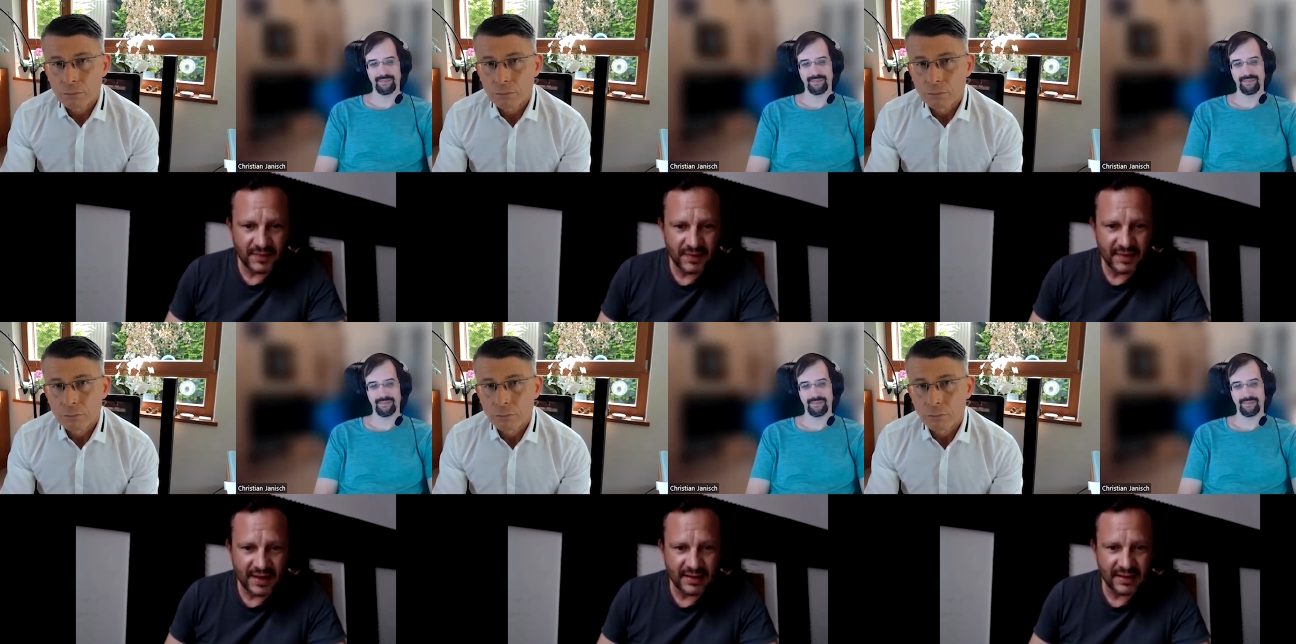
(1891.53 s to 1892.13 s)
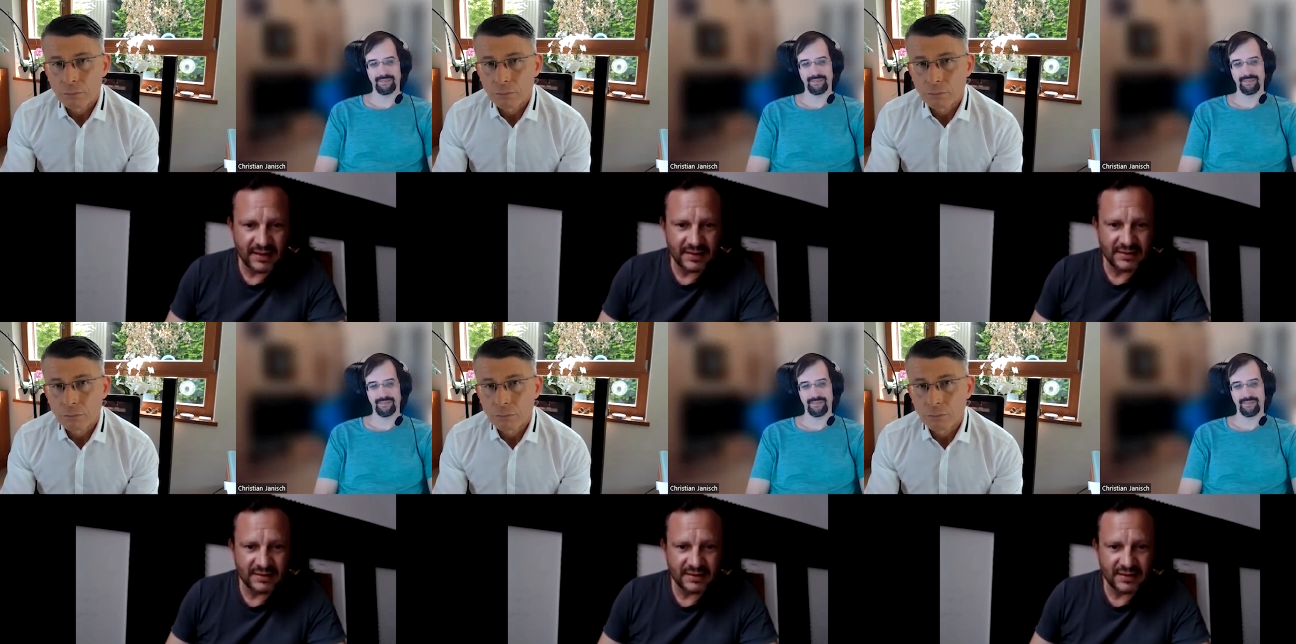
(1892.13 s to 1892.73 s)
Speaker 1: that
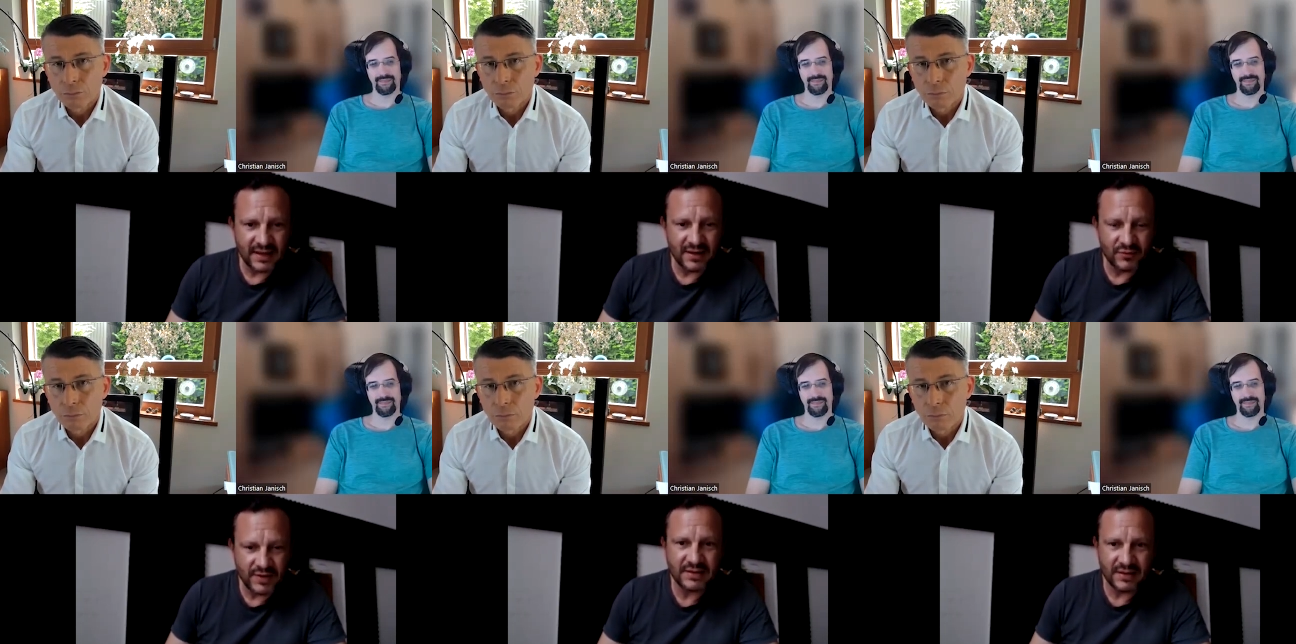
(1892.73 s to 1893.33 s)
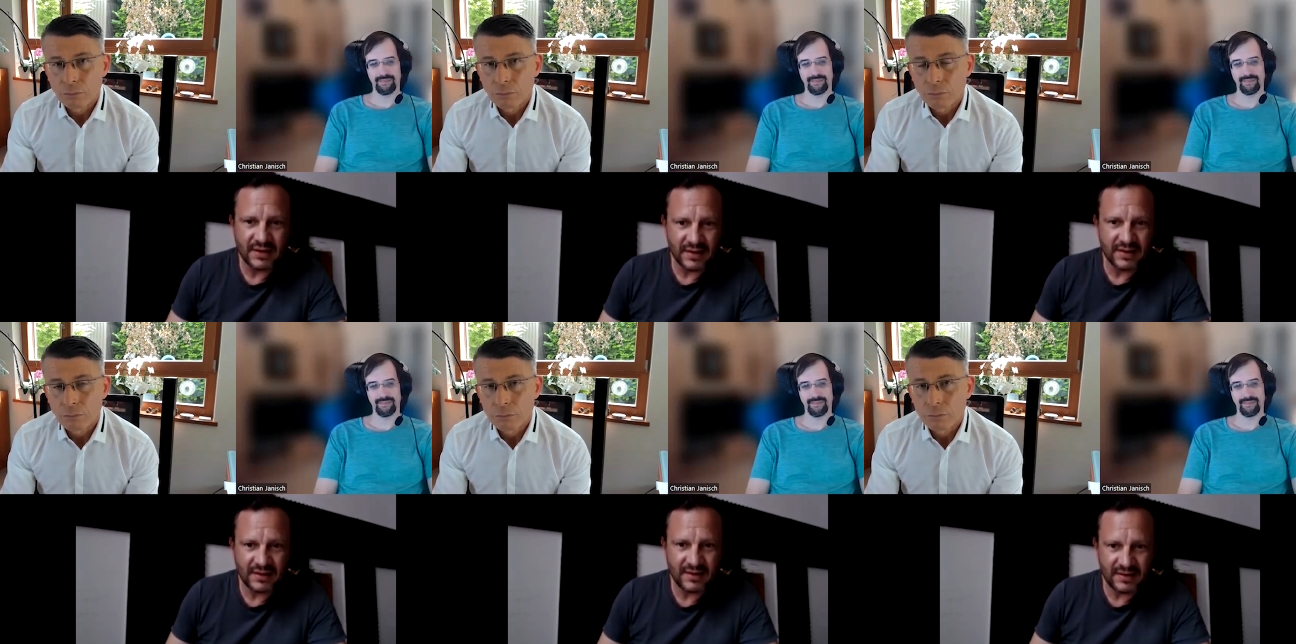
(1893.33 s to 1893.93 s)
is increasingly